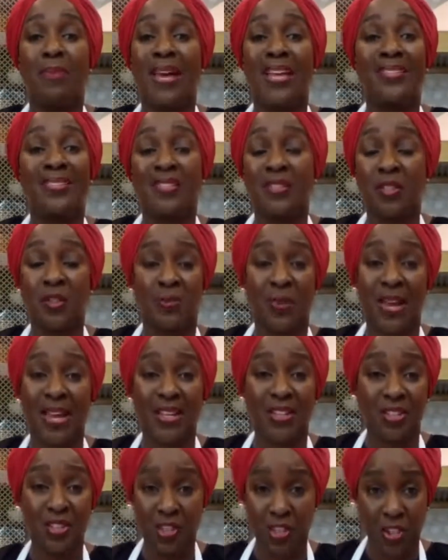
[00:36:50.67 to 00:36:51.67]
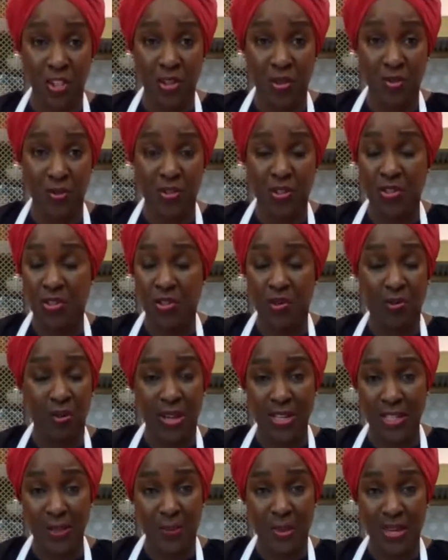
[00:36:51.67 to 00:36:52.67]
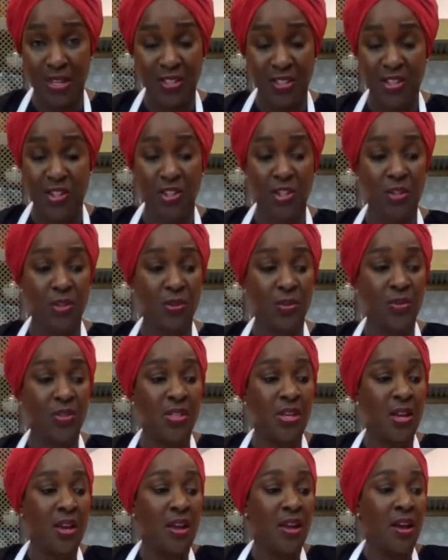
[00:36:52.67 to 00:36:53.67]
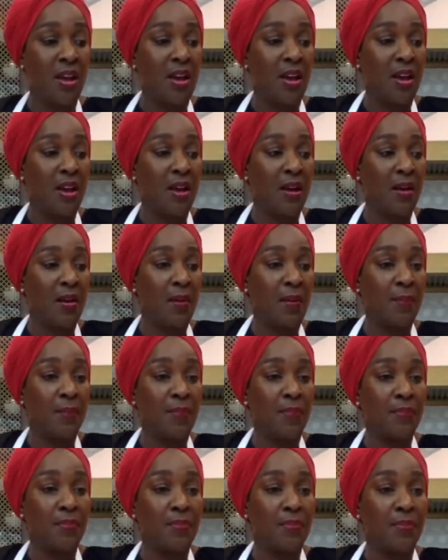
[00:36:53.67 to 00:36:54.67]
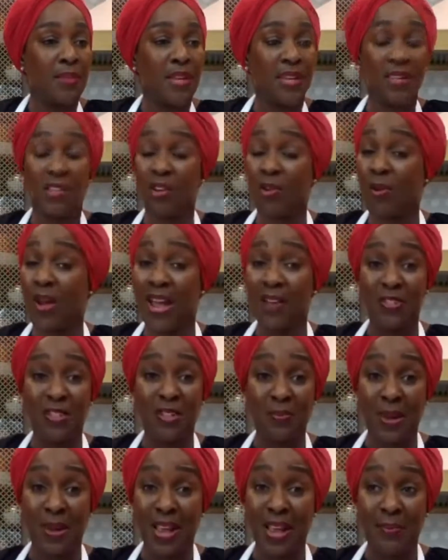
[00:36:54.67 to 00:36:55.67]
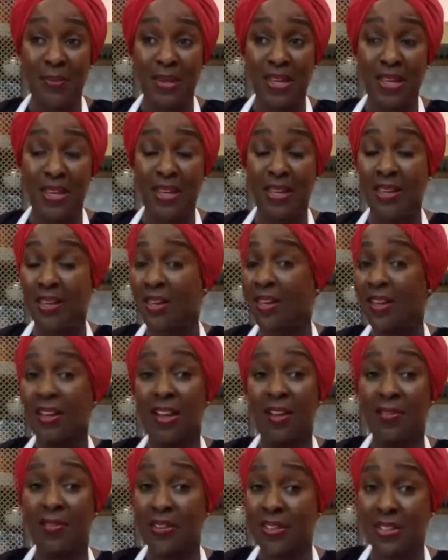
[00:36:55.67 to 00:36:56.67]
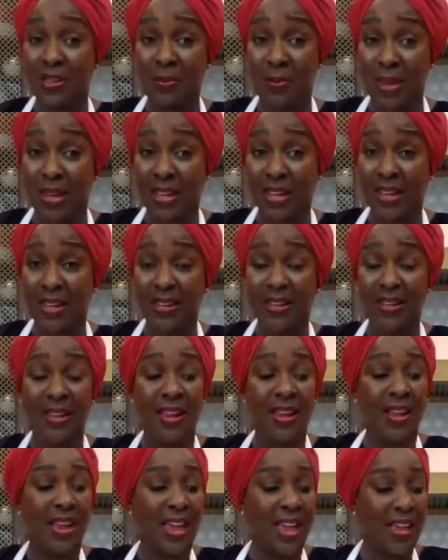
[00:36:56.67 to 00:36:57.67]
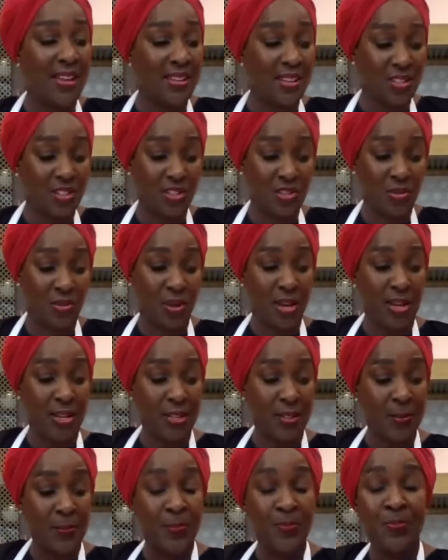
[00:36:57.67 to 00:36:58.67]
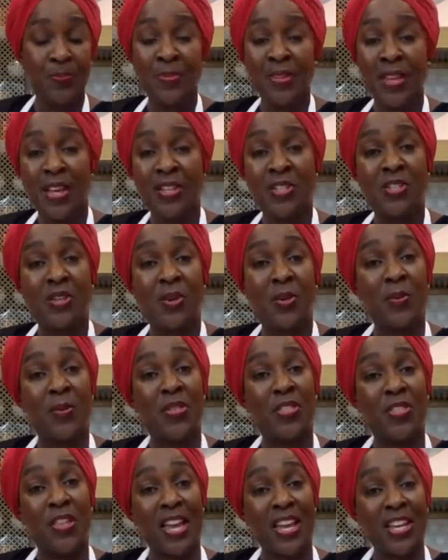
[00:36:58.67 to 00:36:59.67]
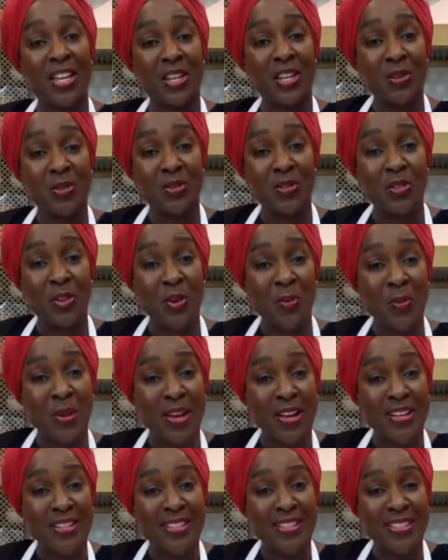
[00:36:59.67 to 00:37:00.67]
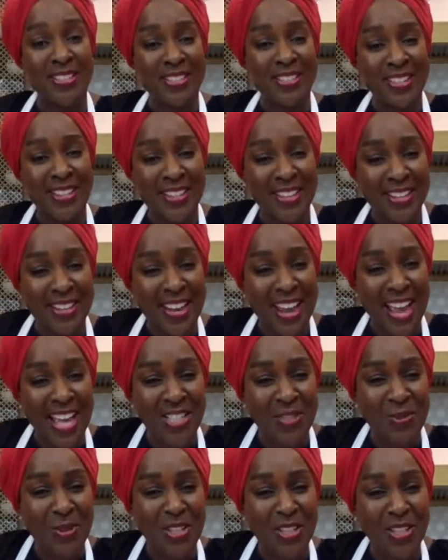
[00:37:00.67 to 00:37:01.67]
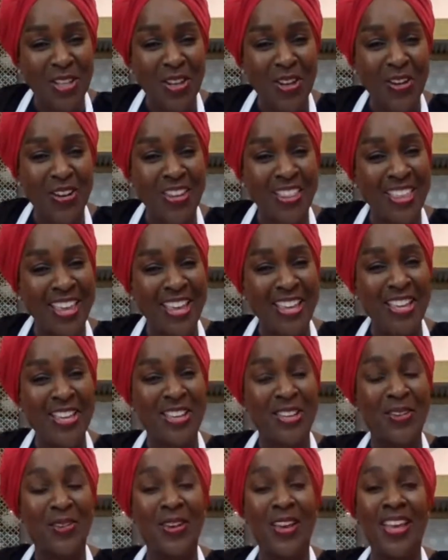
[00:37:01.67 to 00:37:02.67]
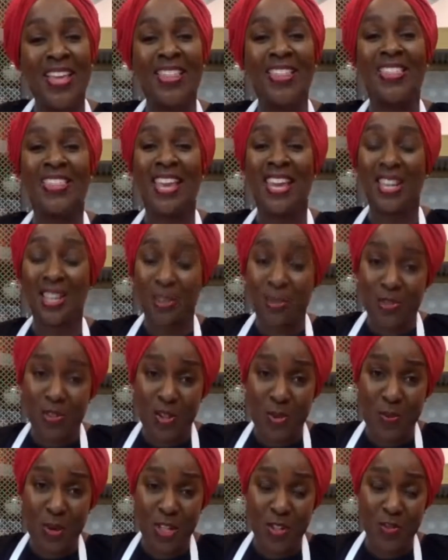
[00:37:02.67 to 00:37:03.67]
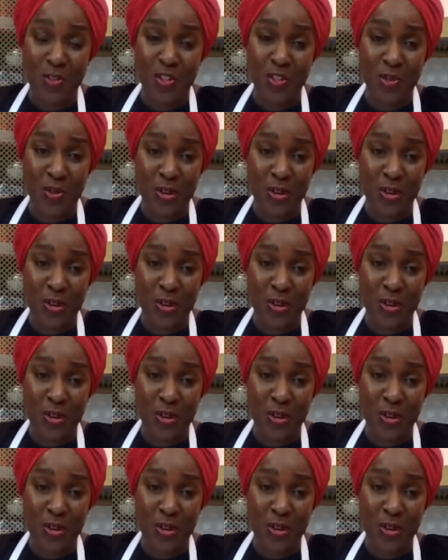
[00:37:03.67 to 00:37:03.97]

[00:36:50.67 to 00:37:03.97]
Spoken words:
best spice to use. It's a great spice to use. Crafted by me, lovingly made, and it's great. So thank you so much, Nazareth Clark. Thank you. Thank you so much for